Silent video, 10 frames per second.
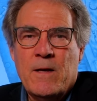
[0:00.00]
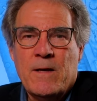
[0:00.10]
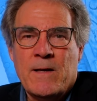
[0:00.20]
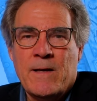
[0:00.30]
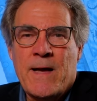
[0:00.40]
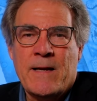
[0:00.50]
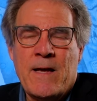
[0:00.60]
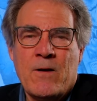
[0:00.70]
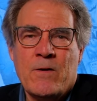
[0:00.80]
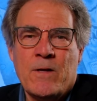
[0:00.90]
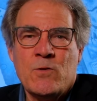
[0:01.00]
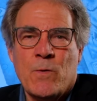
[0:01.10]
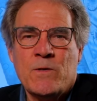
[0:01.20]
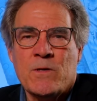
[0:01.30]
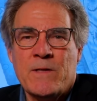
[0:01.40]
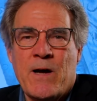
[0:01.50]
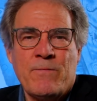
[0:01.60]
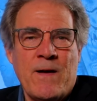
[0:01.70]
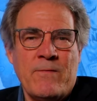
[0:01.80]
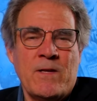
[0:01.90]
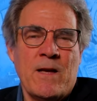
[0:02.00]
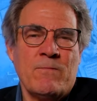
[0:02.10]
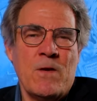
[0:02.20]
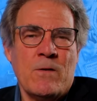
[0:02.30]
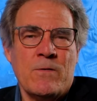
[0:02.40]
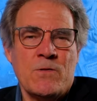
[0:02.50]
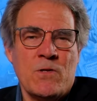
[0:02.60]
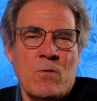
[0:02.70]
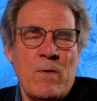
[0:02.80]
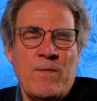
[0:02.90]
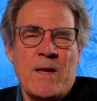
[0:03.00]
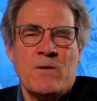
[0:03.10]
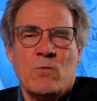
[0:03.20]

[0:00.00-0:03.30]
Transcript: uh, at Heritage, which is now five and a half years. So we've had it